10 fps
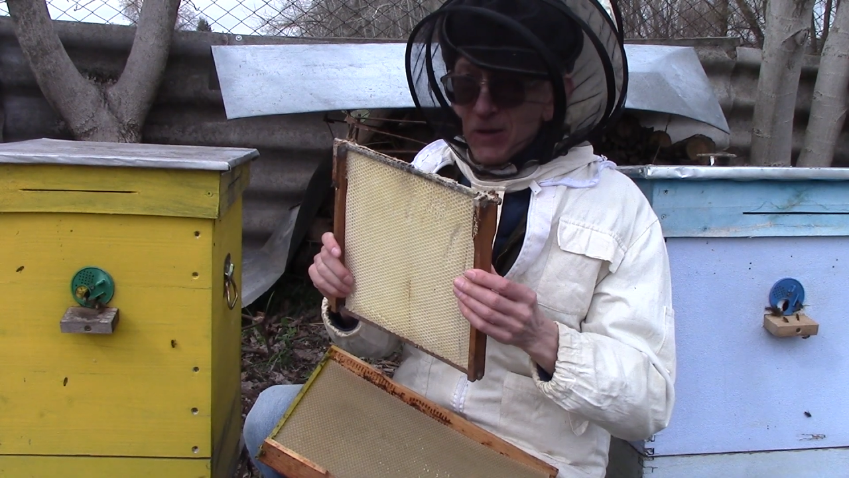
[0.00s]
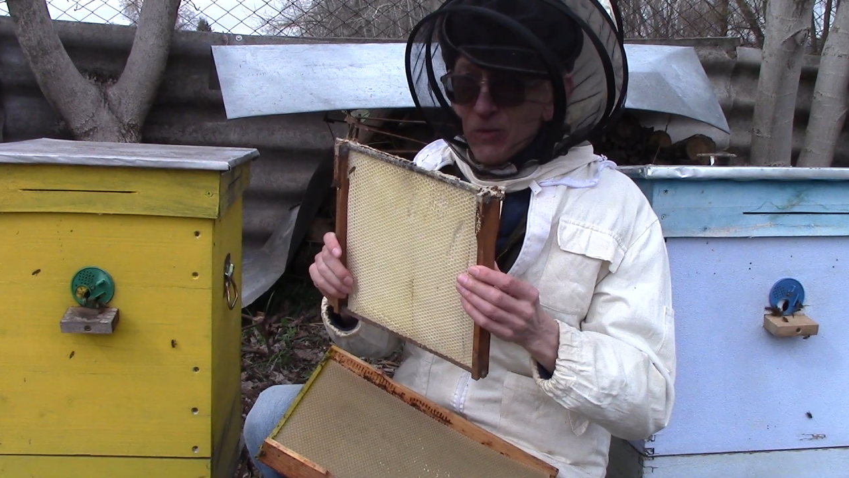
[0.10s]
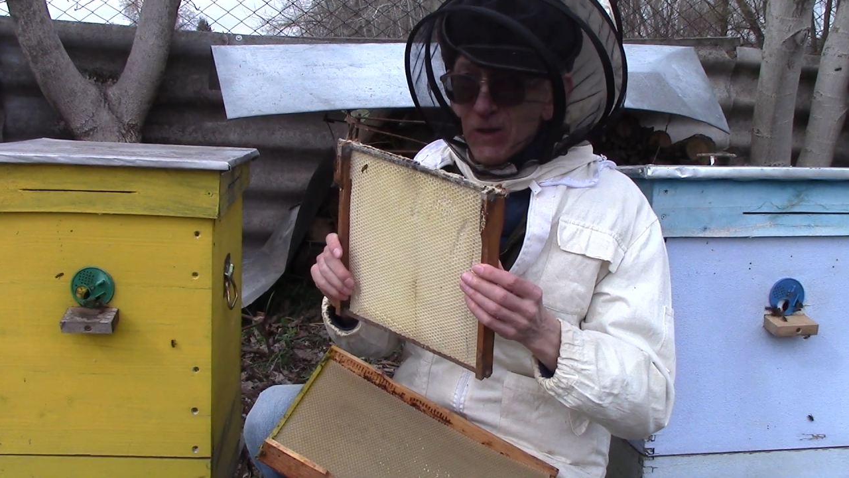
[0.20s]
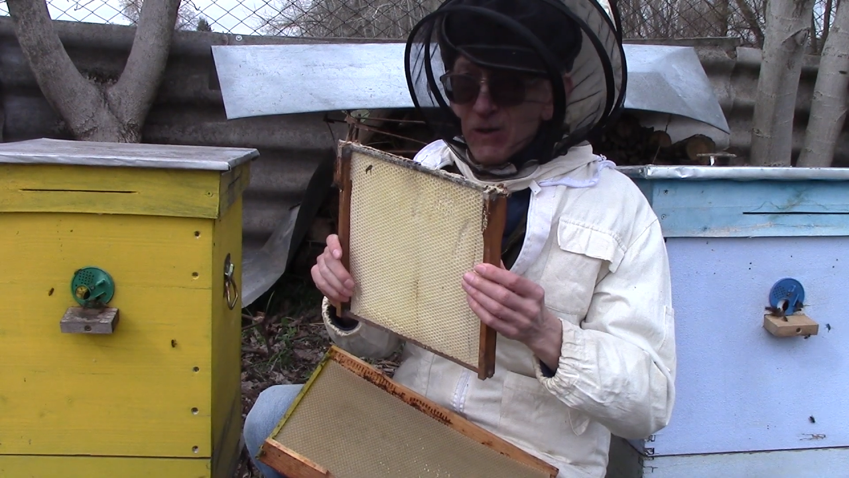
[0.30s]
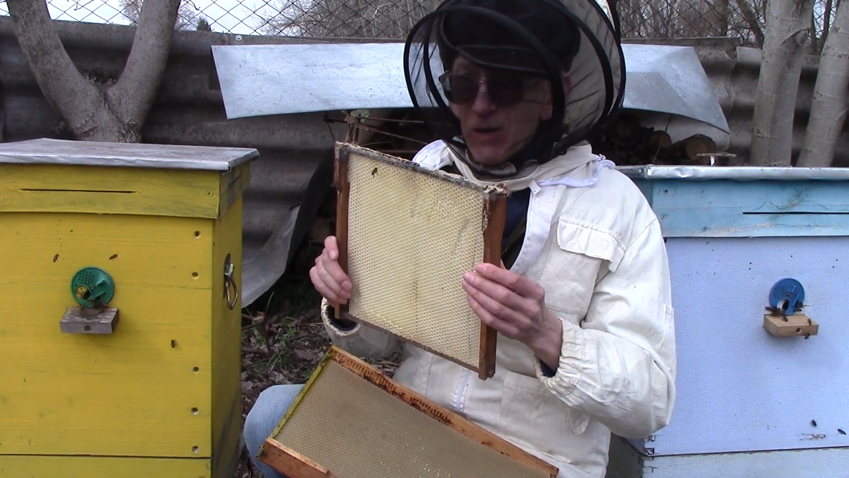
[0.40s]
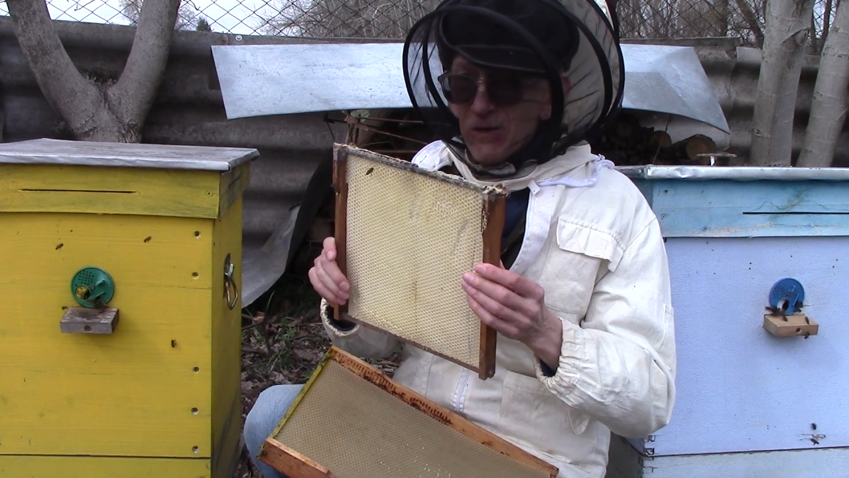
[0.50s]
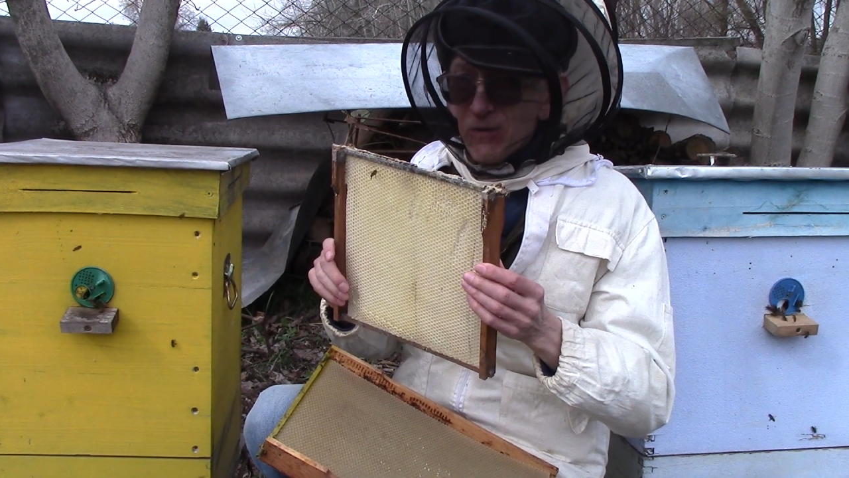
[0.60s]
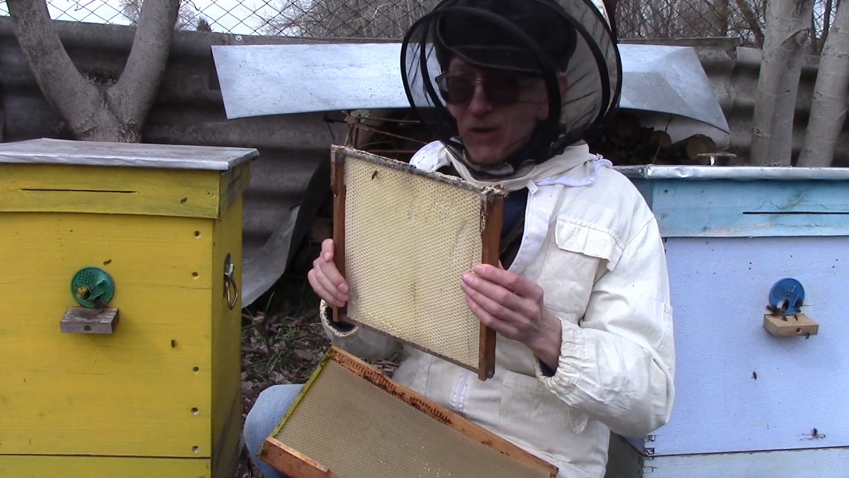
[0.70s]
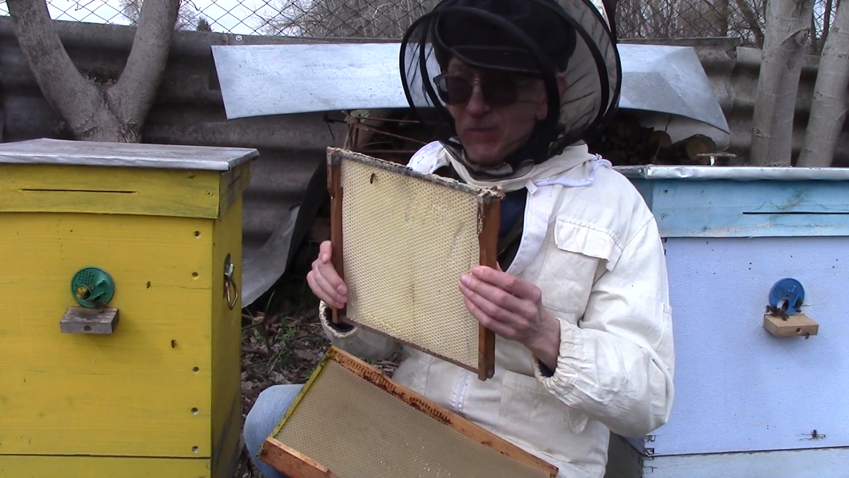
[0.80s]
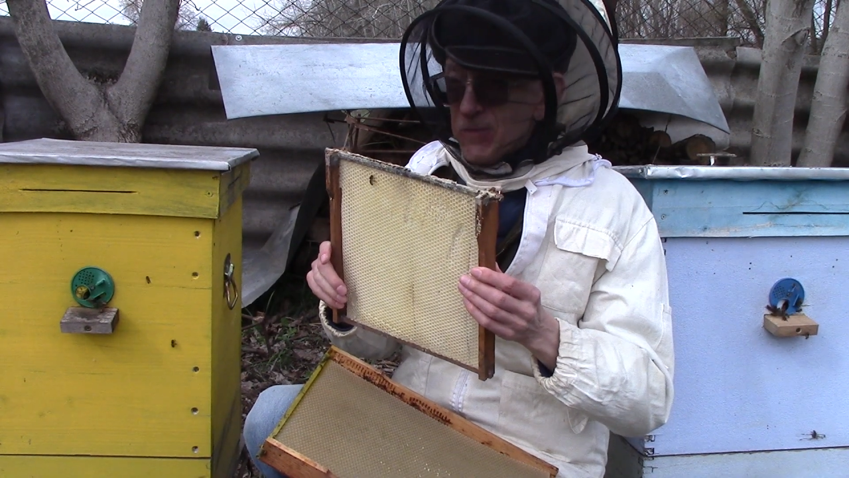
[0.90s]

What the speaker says: quadrate frame,